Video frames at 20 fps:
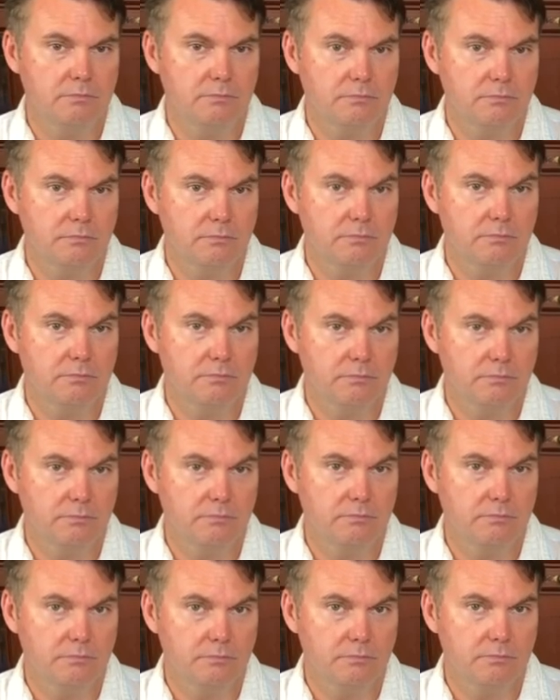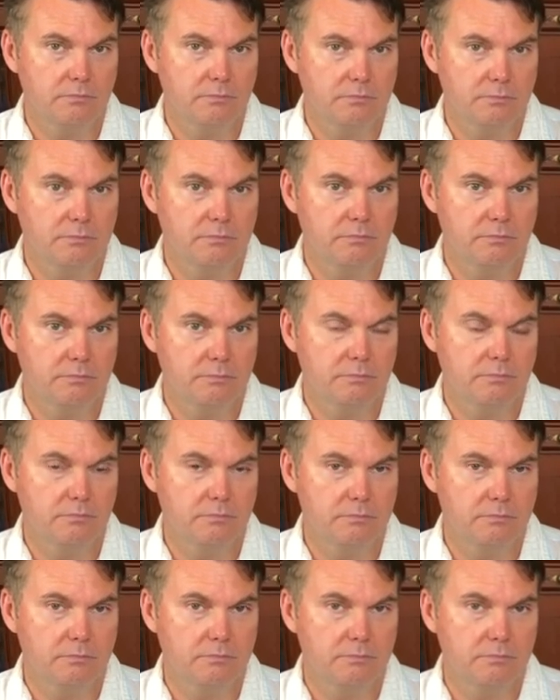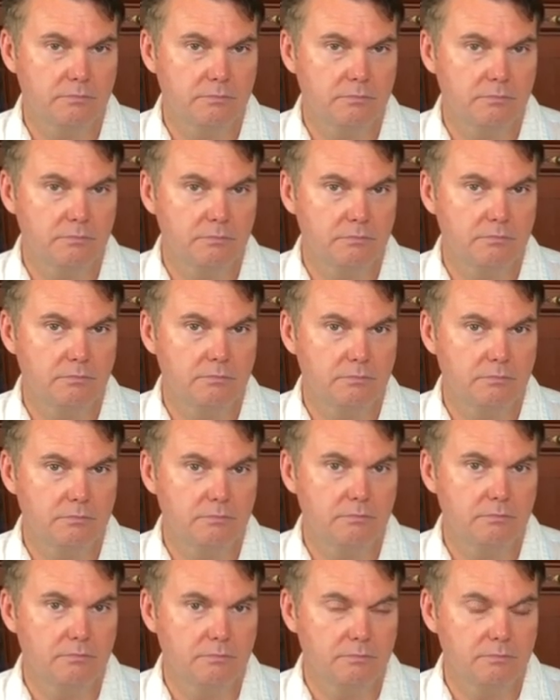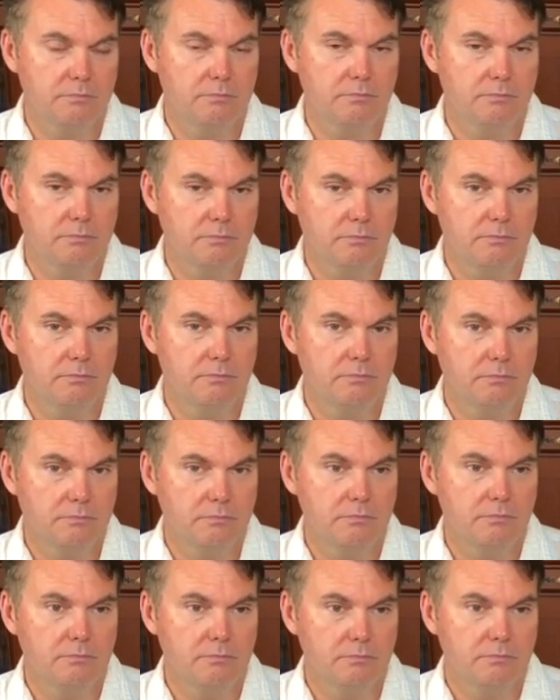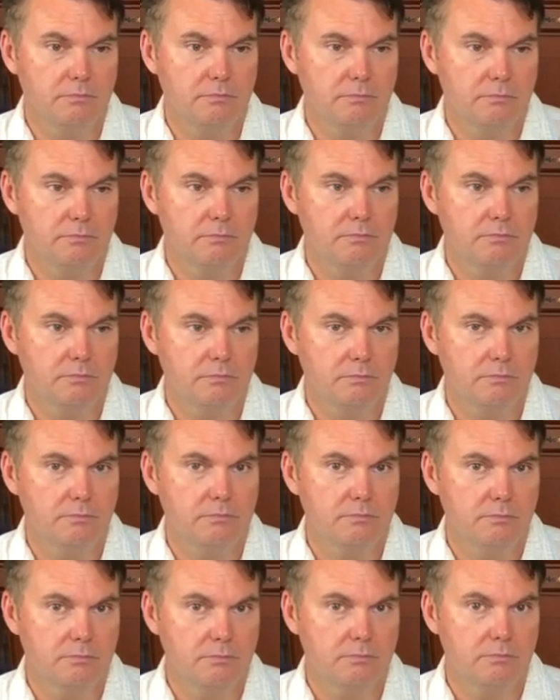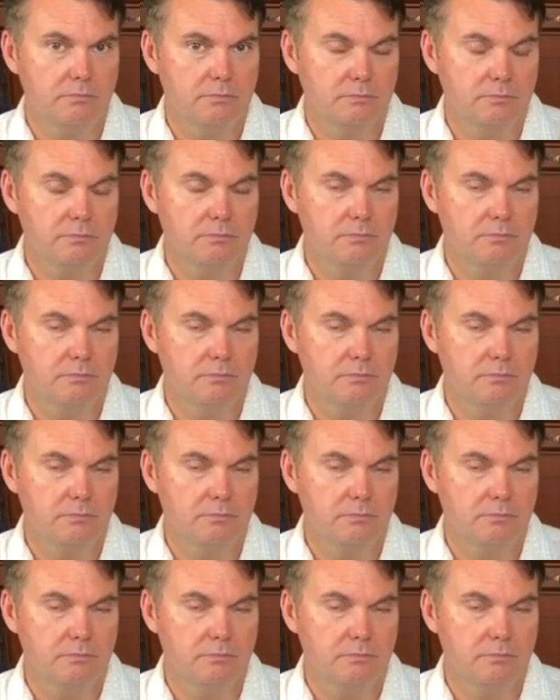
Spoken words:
(silent)